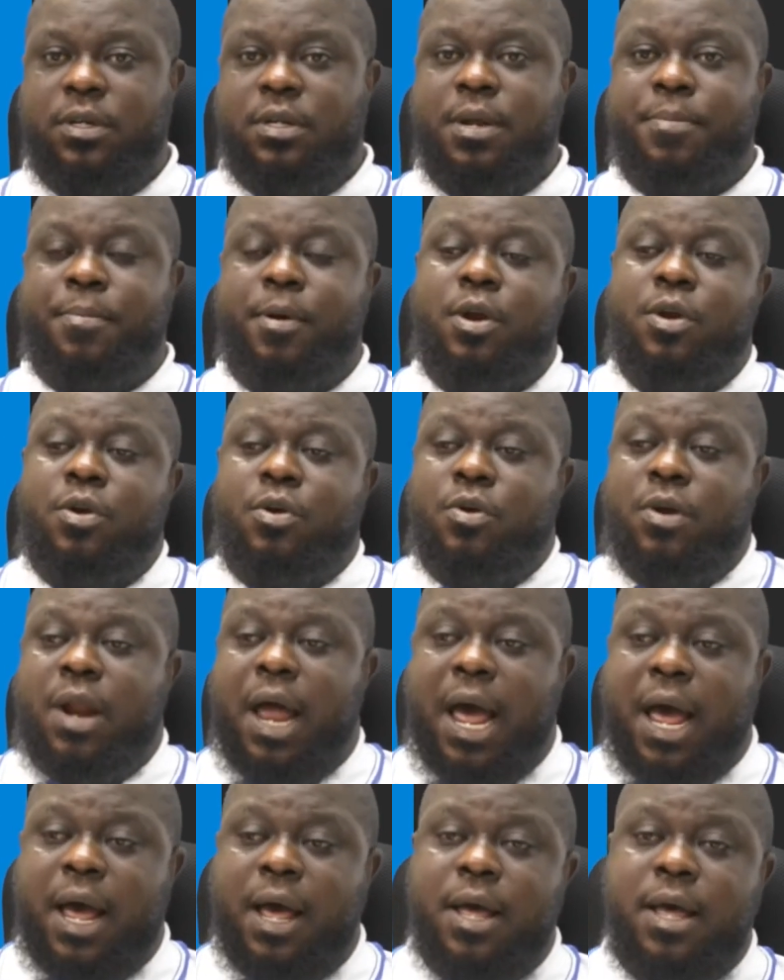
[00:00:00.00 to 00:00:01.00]
The
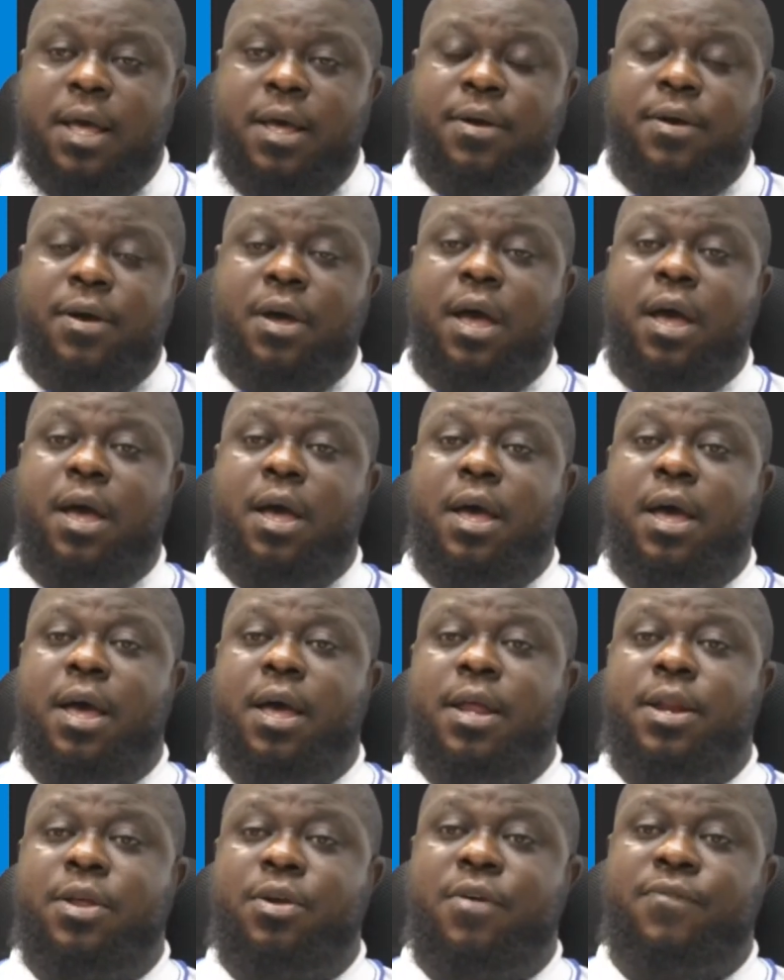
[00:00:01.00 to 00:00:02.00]
molecular, uh,
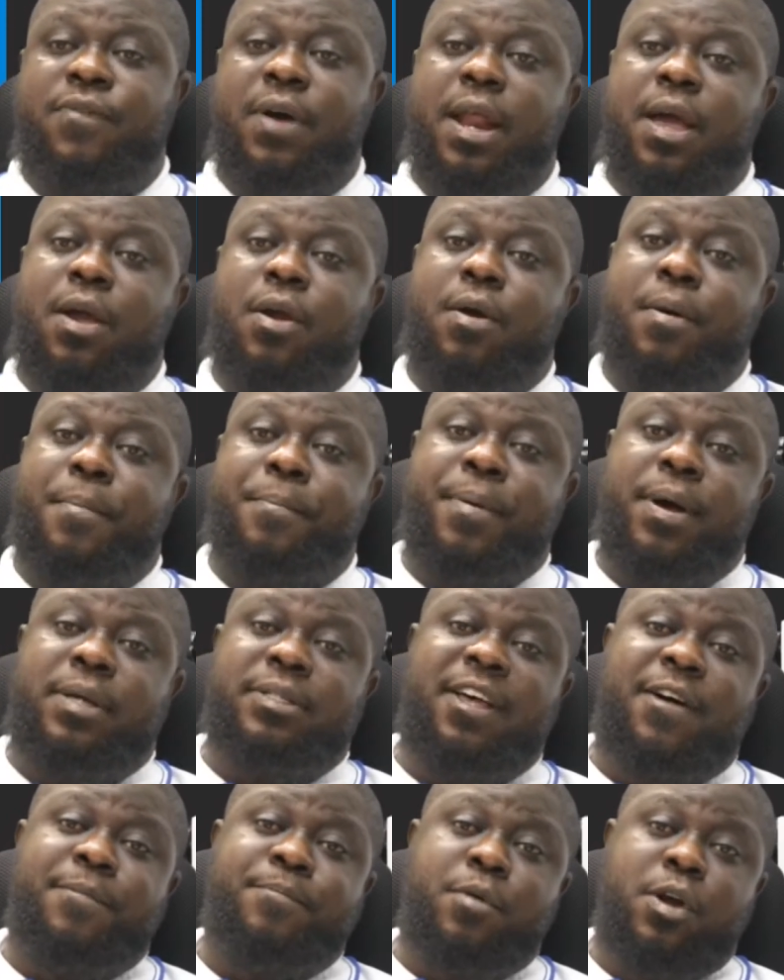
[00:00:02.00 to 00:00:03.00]
uh, the covalent
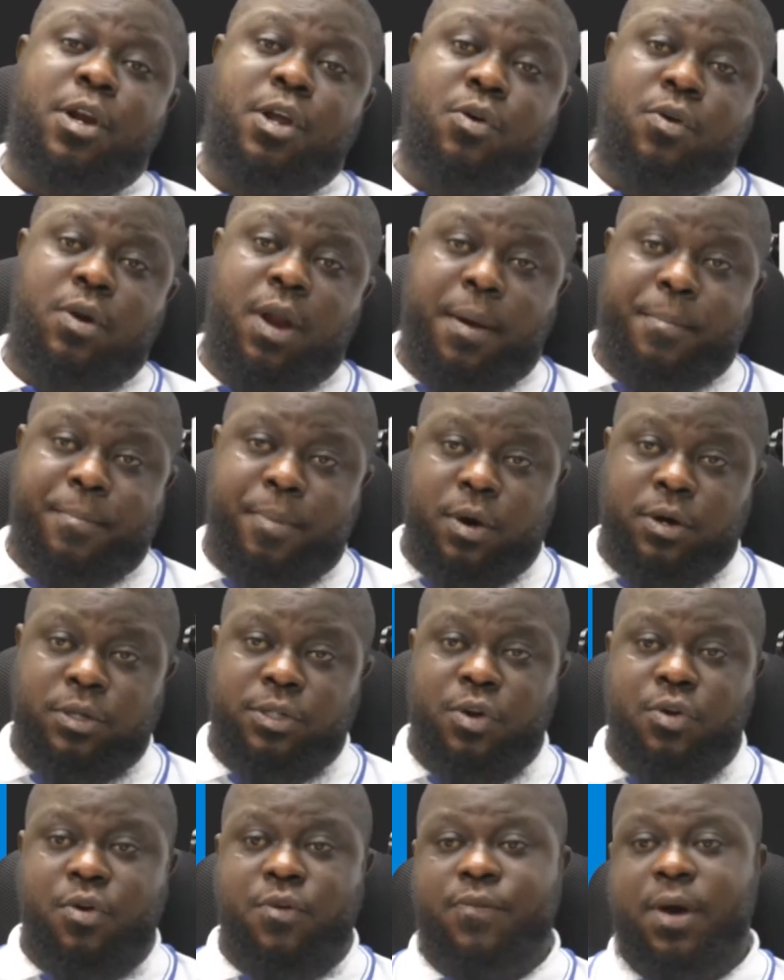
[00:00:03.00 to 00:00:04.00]
compounds have molecular
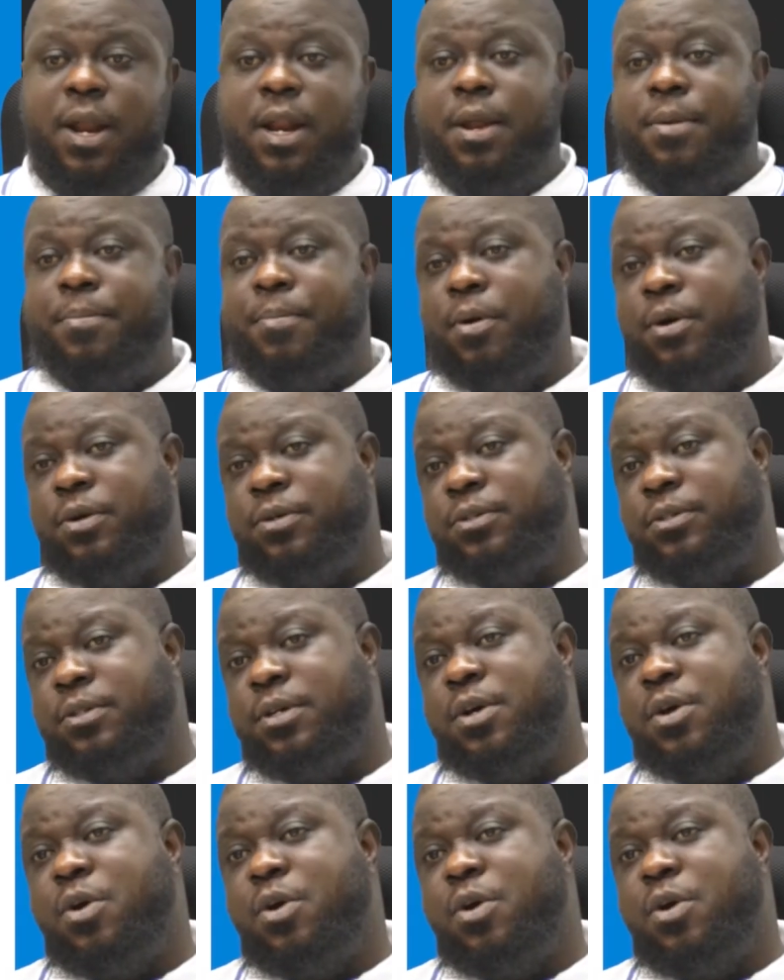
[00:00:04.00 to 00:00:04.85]
bond or covalent bond,